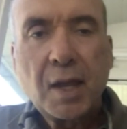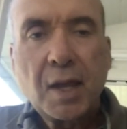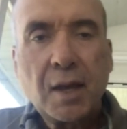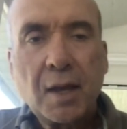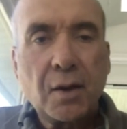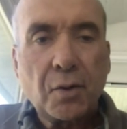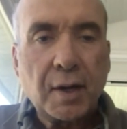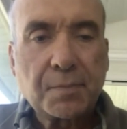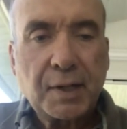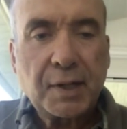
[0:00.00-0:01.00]
the
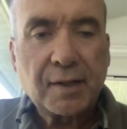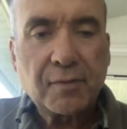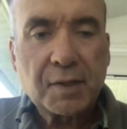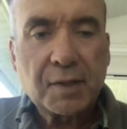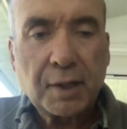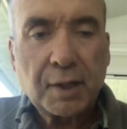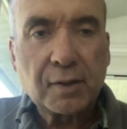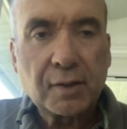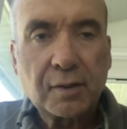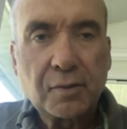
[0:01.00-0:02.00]
next piece of this
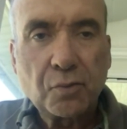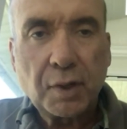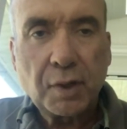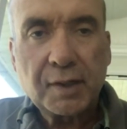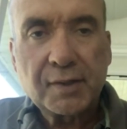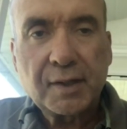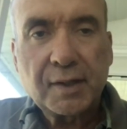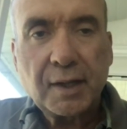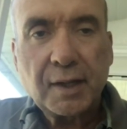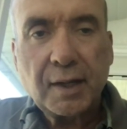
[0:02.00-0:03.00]
puzzle was
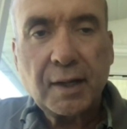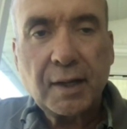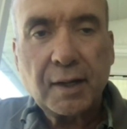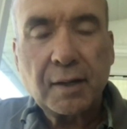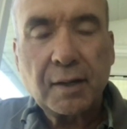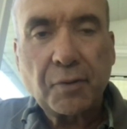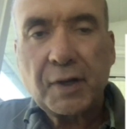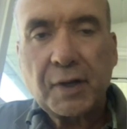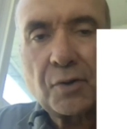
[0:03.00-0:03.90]
uh, Professor